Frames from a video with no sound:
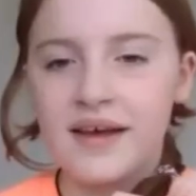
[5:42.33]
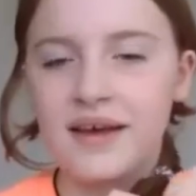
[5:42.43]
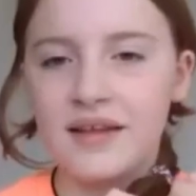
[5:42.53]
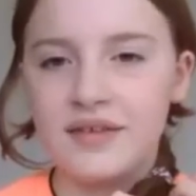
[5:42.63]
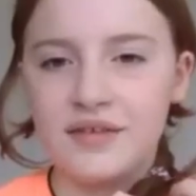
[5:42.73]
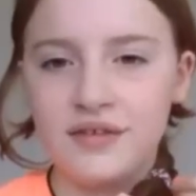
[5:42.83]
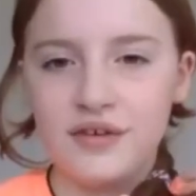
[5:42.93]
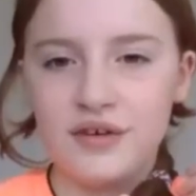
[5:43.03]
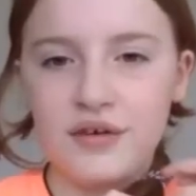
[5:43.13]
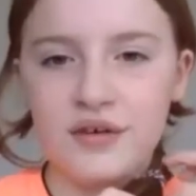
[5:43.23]
it's
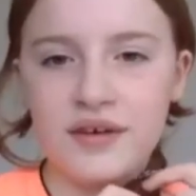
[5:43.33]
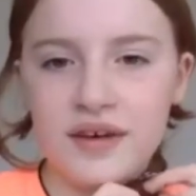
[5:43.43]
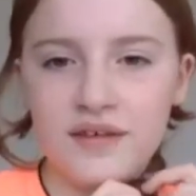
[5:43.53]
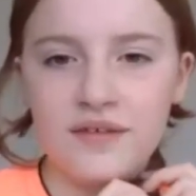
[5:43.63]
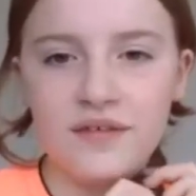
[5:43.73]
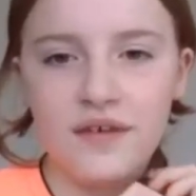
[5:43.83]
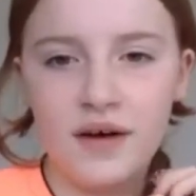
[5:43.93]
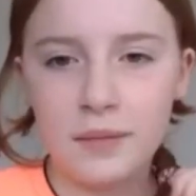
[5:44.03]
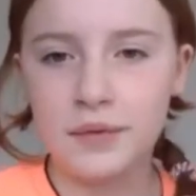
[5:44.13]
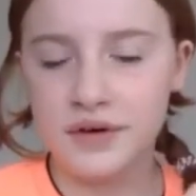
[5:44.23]
to give
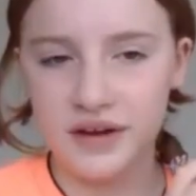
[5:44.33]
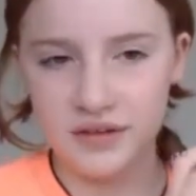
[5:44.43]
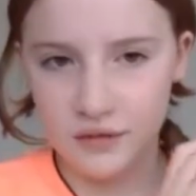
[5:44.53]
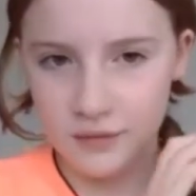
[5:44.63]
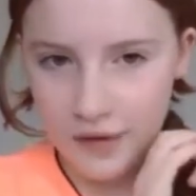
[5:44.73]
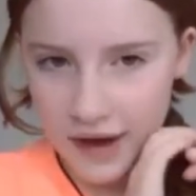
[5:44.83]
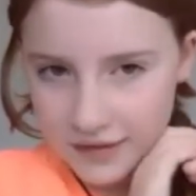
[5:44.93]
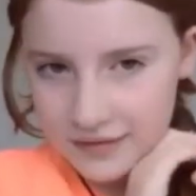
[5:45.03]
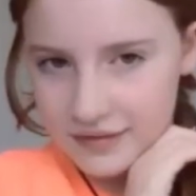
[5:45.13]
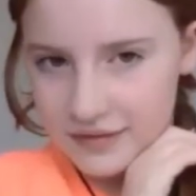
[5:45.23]
our bodies a
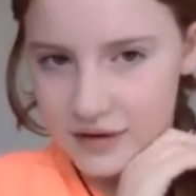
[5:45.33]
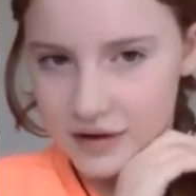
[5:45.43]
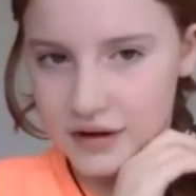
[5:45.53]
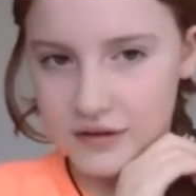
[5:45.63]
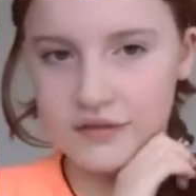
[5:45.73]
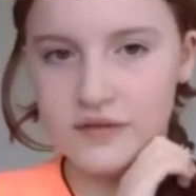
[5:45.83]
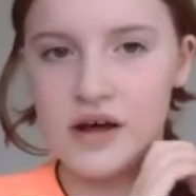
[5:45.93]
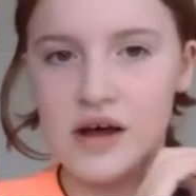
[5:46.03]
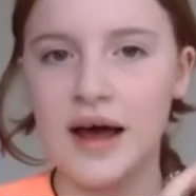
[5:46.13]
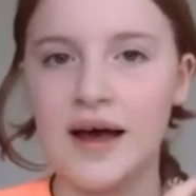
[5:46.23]
rest
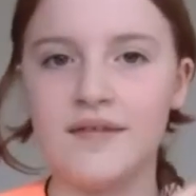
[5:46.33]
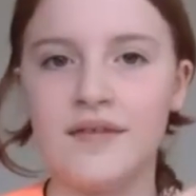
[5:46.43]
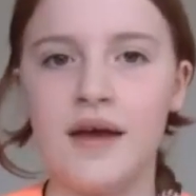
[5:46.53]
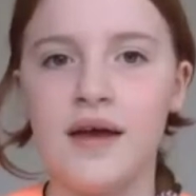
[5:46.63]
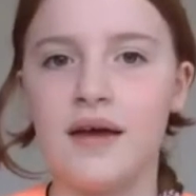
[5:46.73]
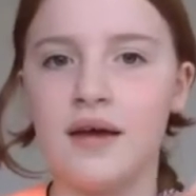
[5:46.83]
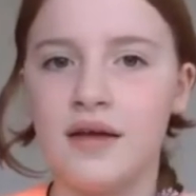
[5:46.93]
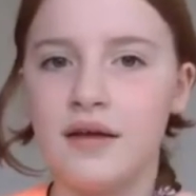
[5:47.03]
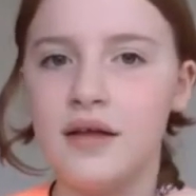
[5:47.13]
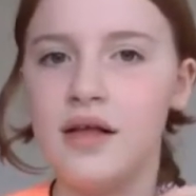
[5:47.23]
after having
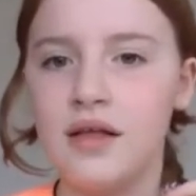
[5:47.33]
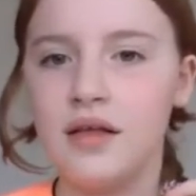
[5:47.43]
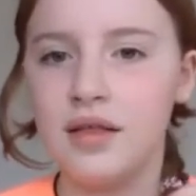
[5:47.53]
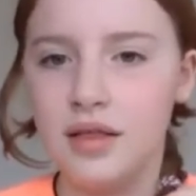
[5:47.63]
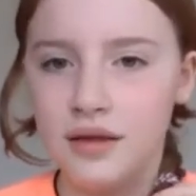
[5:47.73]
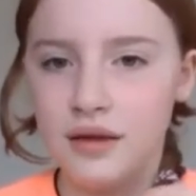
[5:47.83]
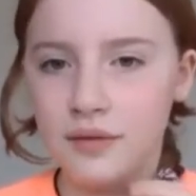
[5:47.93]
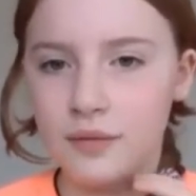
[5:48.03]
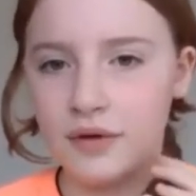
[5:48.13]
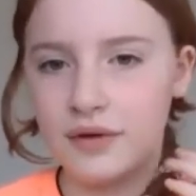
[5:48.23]

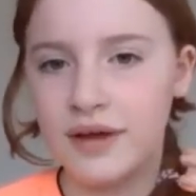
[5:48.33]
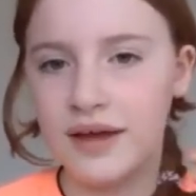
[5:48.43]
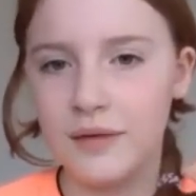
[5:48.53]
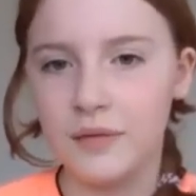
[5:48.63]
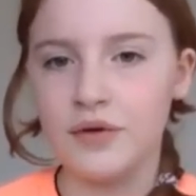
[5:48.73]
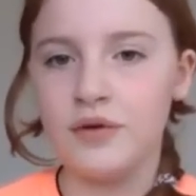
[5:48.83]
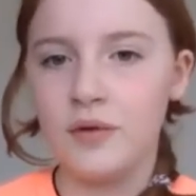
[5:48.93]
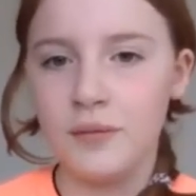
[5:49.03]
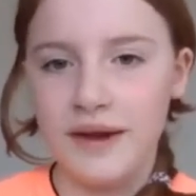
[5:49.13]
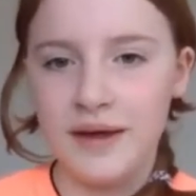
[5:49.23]
what it would
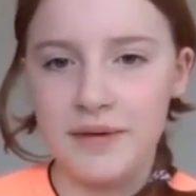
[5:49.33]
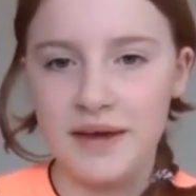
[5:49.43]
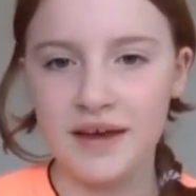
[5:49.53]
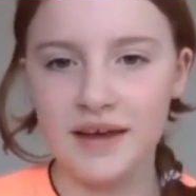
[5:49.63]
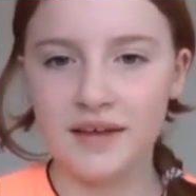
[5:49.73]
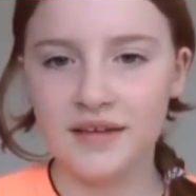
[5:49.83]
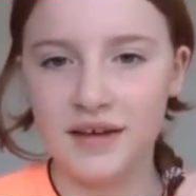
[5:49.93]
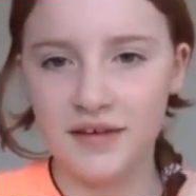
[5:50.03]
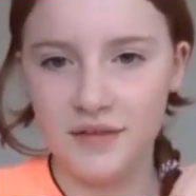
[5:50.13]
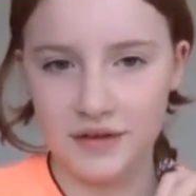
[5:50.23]
normally be to
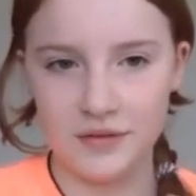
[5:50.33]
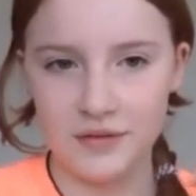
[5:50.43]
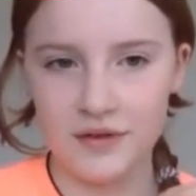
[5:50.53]
give us